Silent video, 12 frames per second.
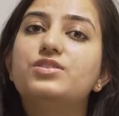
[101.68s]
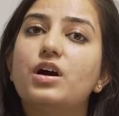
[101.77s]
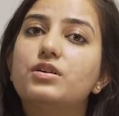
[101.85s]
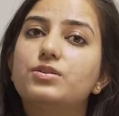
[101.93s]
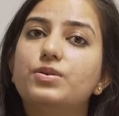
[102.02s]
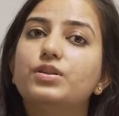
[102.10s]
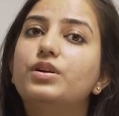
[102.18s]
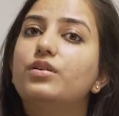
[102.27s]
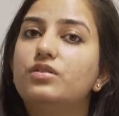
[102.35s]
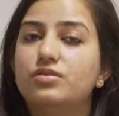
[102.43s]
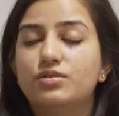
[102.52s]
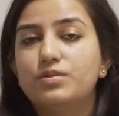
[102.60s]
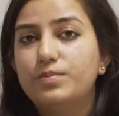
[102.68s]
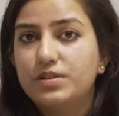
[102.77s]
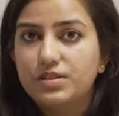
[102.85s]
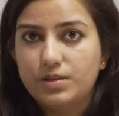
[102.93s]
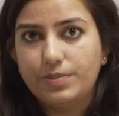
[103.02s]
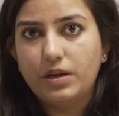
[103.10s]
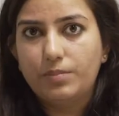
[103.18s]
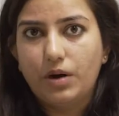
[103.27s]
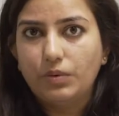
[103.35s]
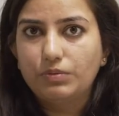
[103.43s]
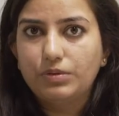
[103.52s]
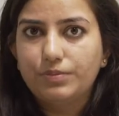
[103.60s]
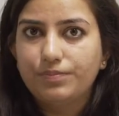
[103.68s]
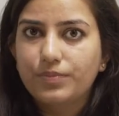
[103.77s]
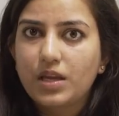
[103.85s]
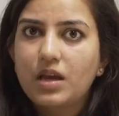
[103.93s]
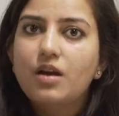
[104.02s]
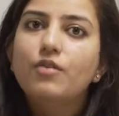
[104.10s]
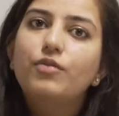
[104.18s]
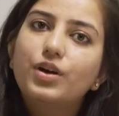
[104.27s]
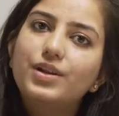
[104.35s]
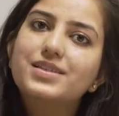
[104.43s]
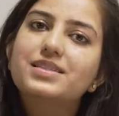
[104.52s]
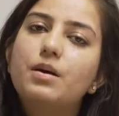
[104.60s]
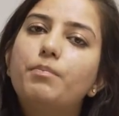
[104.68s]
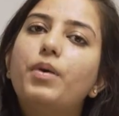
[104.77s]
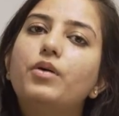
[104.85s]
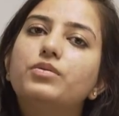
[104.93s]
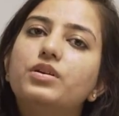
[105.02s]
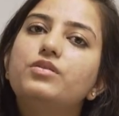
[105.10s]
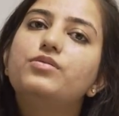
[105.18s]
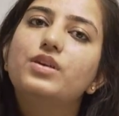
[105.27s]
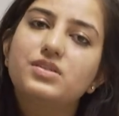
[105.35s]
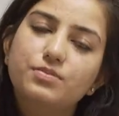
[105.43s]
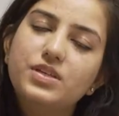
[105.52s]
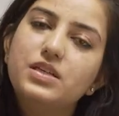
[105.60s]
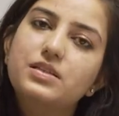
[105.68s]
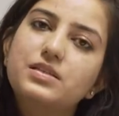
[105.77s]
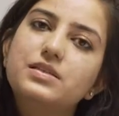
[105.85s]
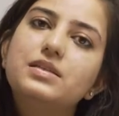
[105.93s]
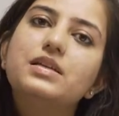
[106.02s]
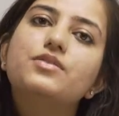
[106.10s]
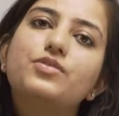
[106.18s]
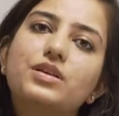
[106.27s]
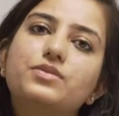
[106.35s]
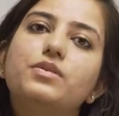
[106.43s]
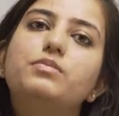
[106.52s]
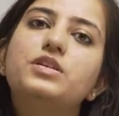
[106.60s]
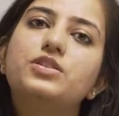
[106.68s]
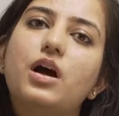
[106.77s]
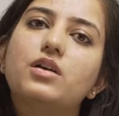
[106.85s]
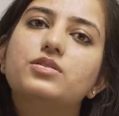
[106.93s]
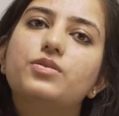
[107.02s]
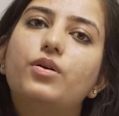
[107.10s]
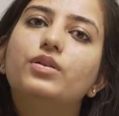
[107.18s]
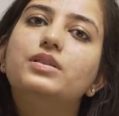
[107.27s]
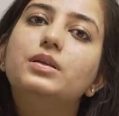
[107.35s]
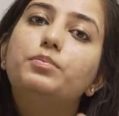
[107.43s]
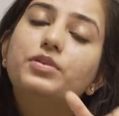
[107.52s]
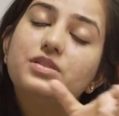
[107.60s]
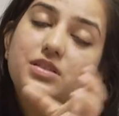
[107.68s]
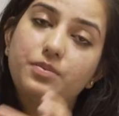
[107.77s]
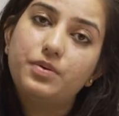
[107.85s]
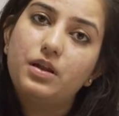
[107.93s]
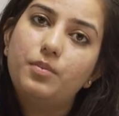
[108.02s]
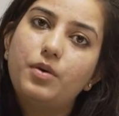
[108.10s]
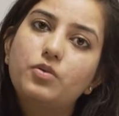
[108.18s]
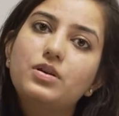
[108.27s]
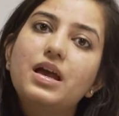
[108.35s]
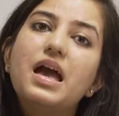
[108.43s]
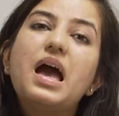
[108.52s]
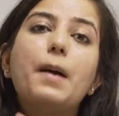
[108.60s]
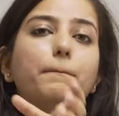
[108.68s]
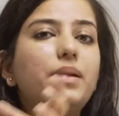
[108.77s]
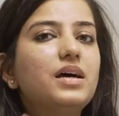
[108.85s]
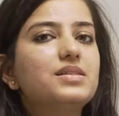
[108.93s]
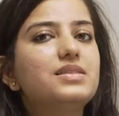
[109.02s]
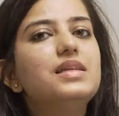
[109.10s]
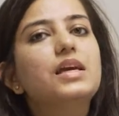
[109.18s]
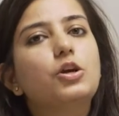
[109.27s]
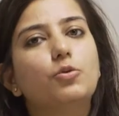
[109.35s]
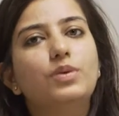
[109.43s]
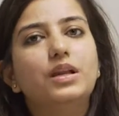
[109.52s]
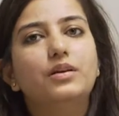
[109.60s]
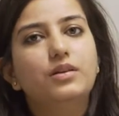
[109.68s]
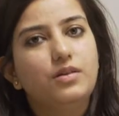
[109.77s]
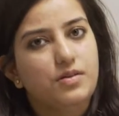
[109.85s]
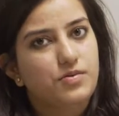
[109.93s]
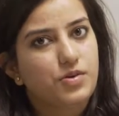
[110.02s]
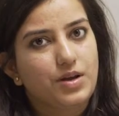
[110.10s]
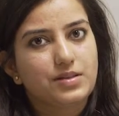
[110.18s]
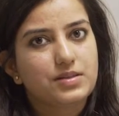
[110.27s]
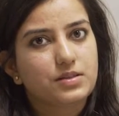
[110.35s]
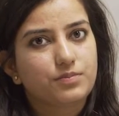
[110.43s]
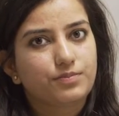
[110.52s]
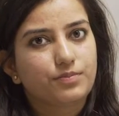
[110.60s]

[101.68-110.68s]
charged on the original principal amount. Whereas compound interest means the interest will be charged on the principal amount plus the accumulated interest.